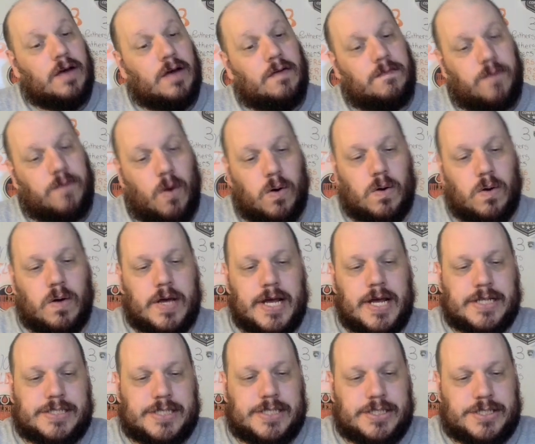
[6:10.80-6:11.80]
Foegele
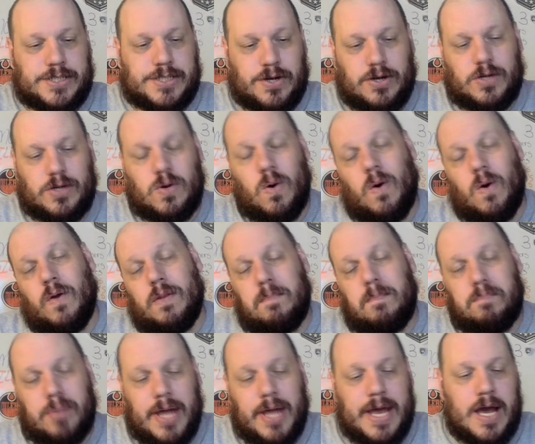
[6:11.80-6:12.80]
gets his third goal of
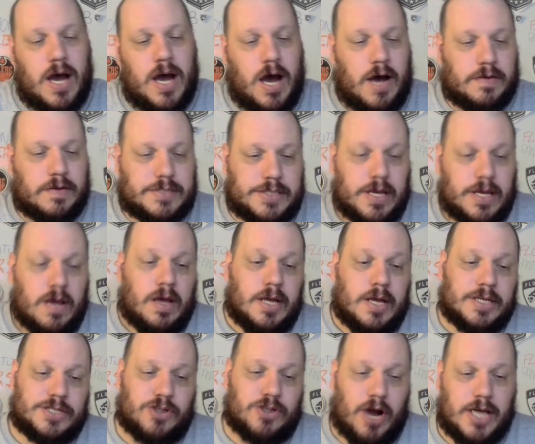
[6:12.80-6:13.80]
the playoffs.
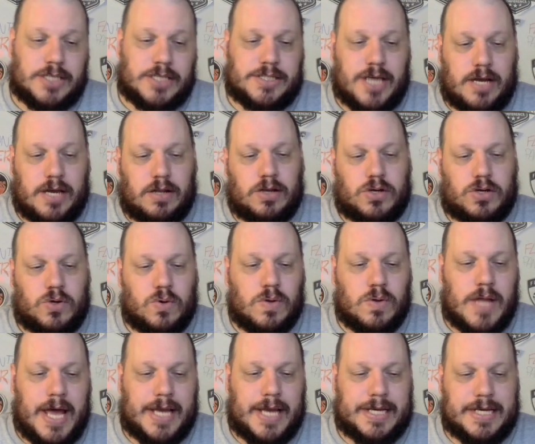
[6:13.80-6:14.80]
Draisaitl and
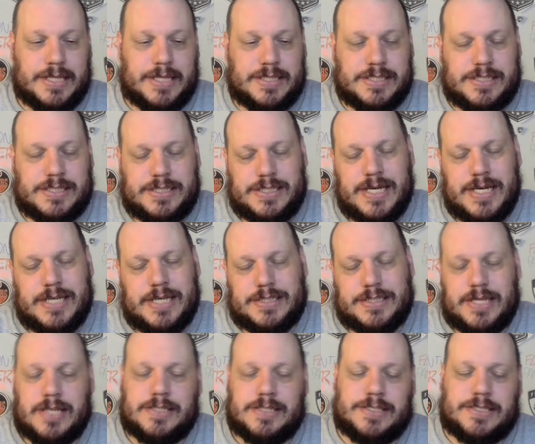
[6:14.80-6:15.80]
Kulak get the
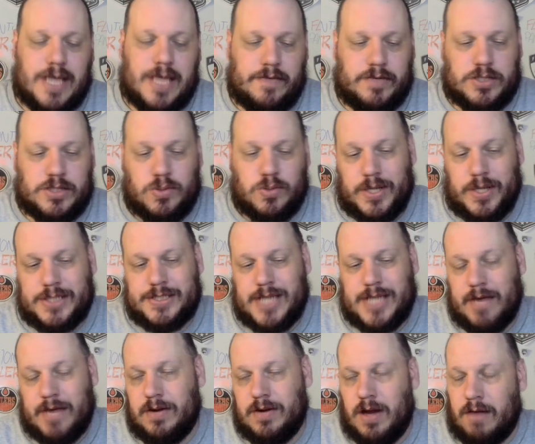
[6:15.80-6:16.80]
assist at
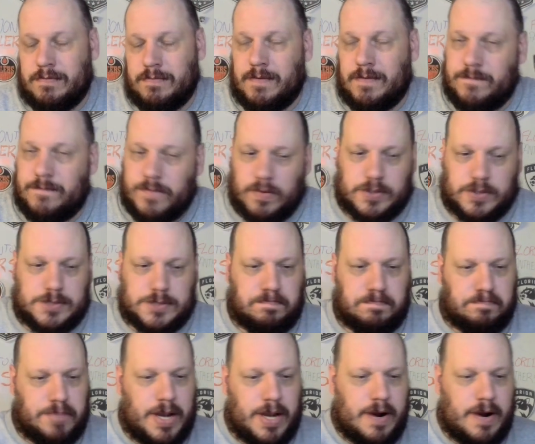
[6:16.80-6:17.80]
7:27 of the first
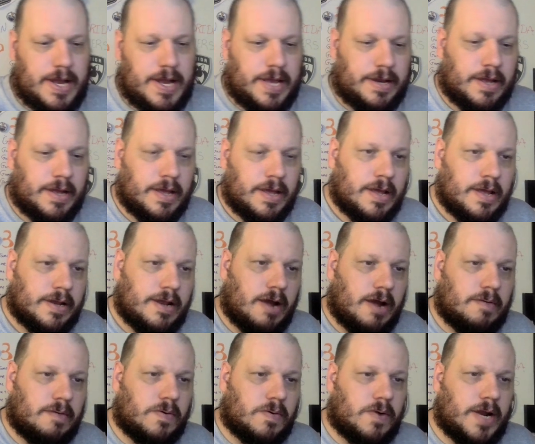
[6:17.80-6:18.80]
period. Now
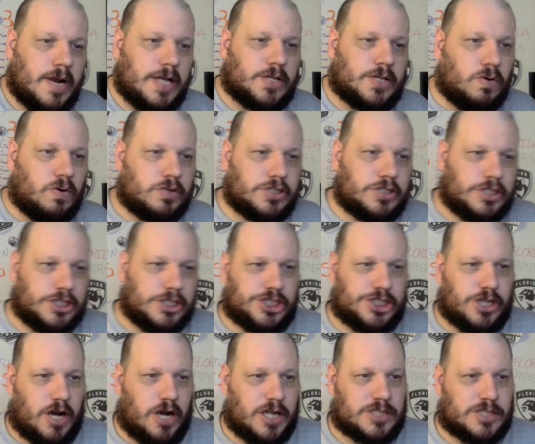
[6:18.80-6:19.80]
remember when I told you the
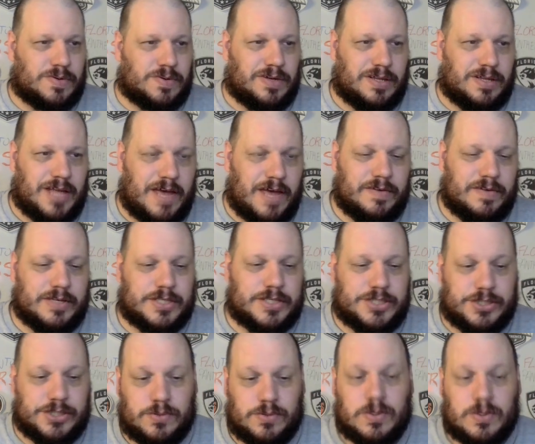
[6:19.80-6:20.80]
shots were 11 to
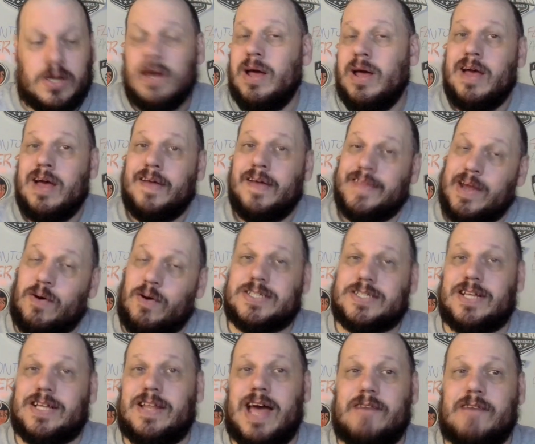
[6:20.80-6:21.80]
2? There was
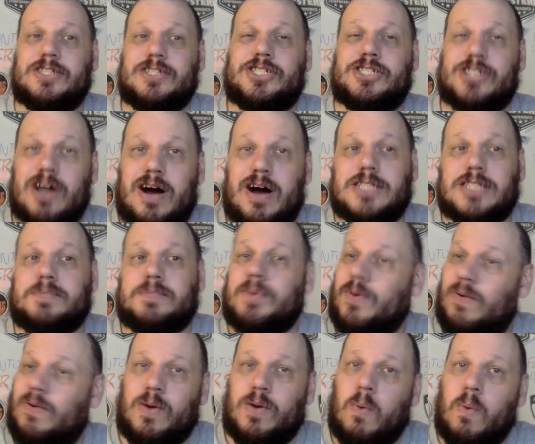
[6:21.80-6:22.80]
11 shots, but
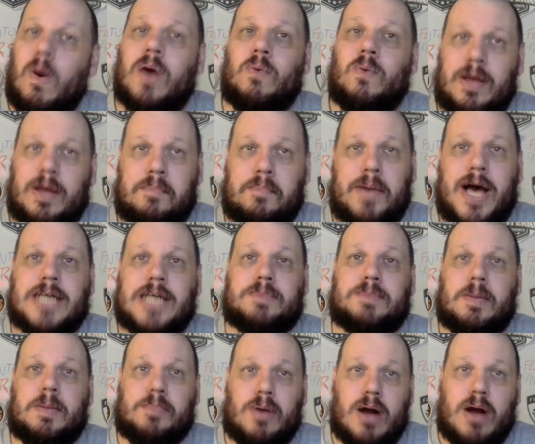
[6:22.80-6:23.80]
only one went past
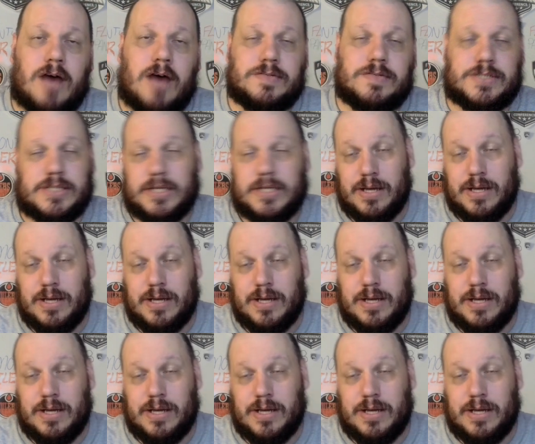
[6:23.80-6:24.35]
Bobrovsky.